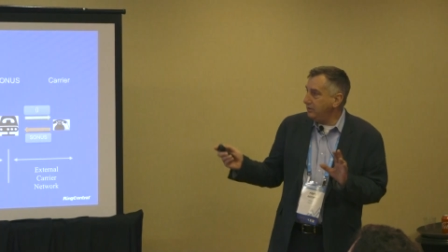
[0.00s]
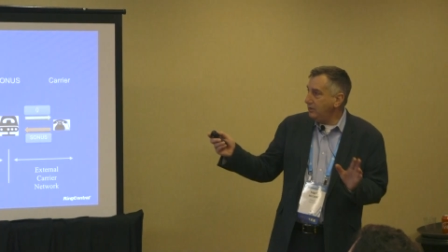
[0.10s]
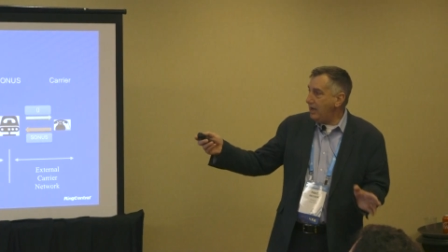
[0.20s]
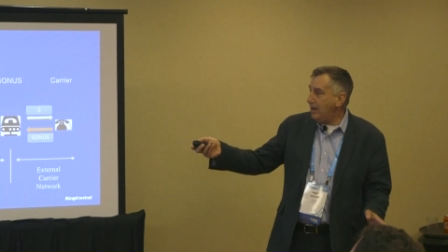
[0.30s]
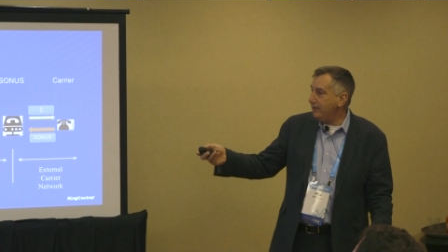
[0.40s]
the
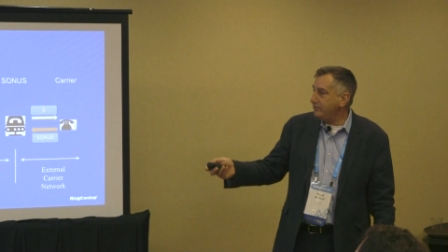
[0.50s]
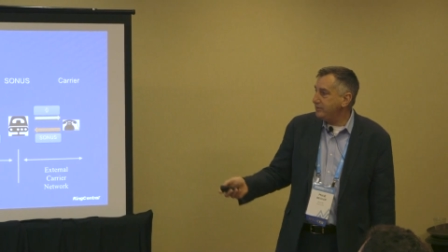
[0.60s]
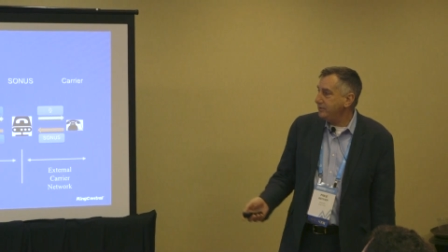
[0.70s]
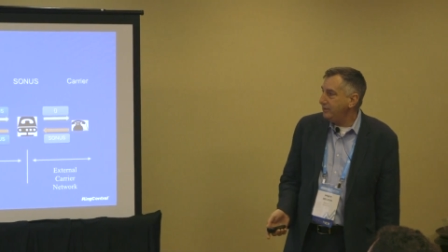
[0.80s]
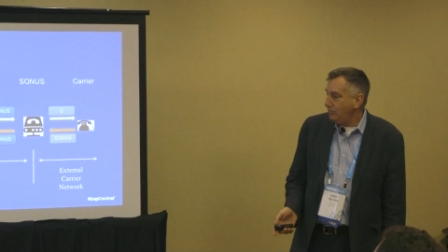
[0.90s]

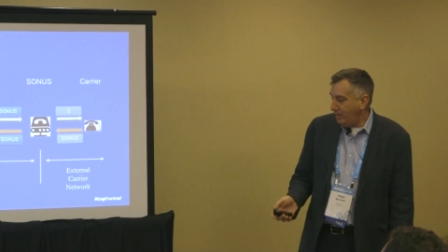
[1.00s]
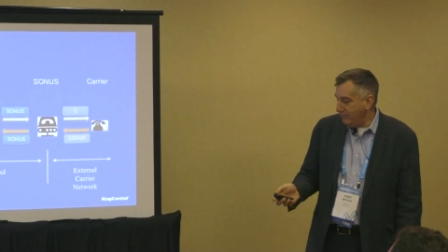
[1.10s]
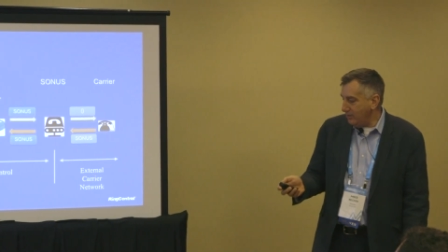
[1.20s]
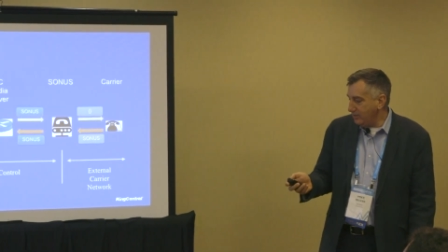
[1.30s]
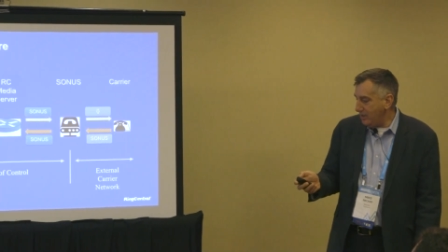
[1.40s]
left, we
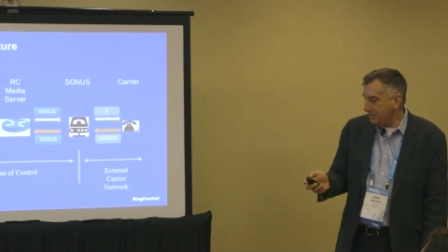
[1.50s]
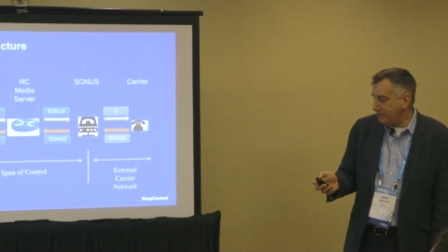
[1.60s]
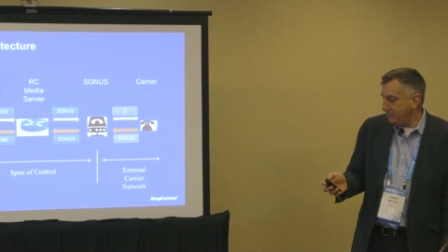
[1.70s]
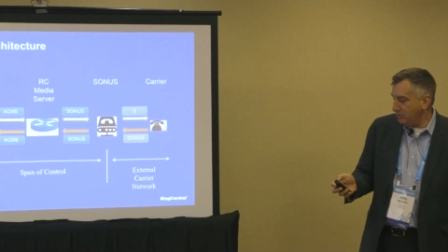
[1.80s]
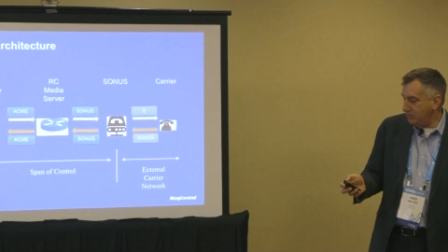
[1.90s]
have our
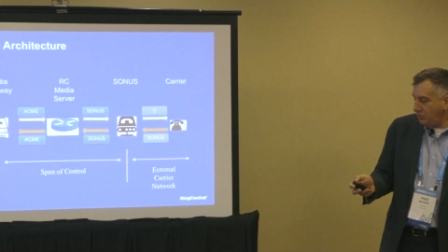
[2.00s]
customers